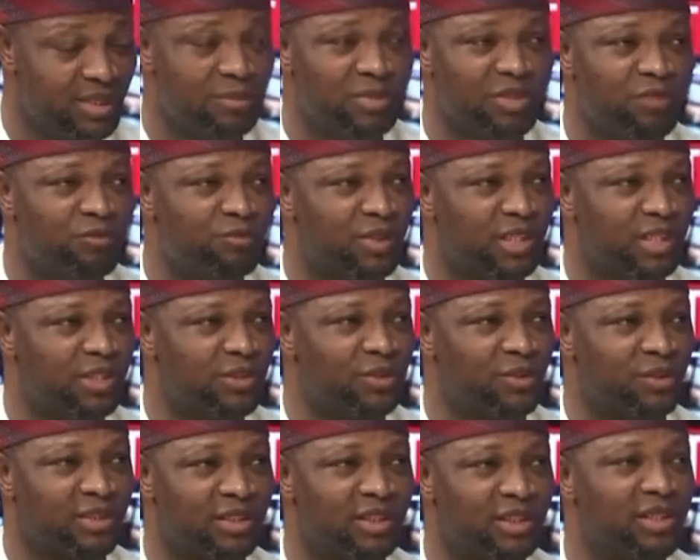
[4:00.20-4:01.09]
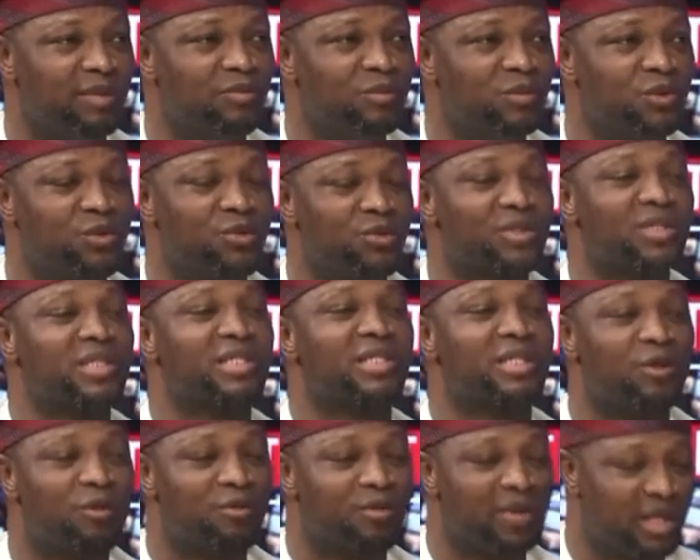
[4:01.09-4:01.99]
chief manager came to
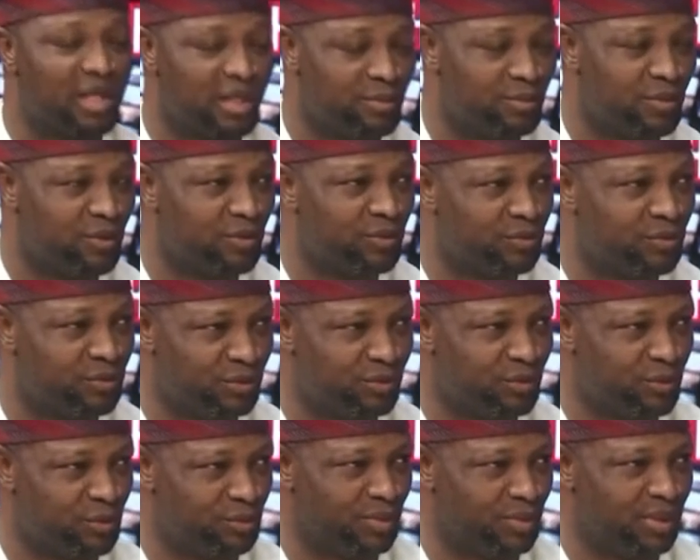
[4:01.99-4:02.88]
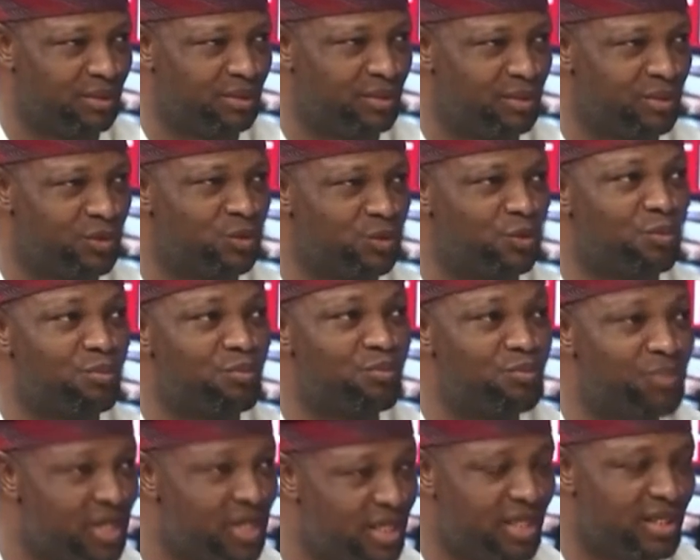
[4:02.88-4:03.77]
sell body buff to me to
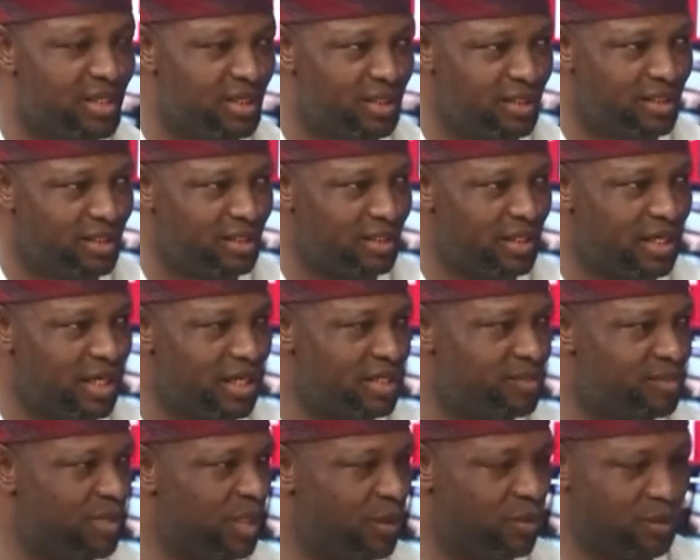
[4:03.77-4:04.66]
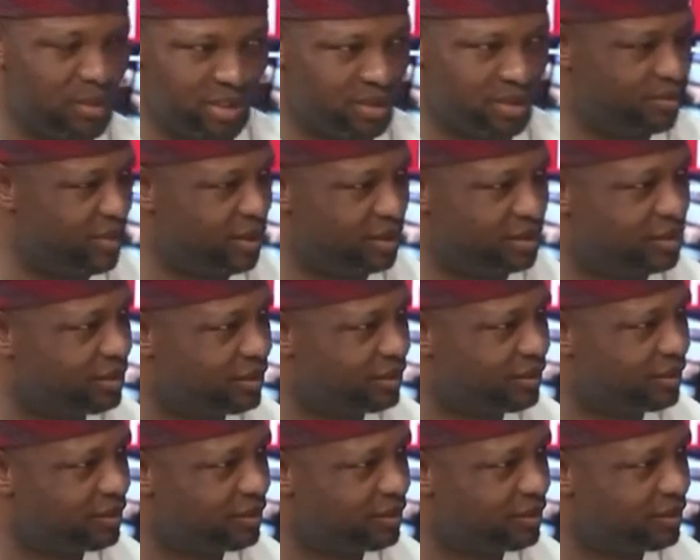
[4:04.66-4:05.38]
pick as my running mate.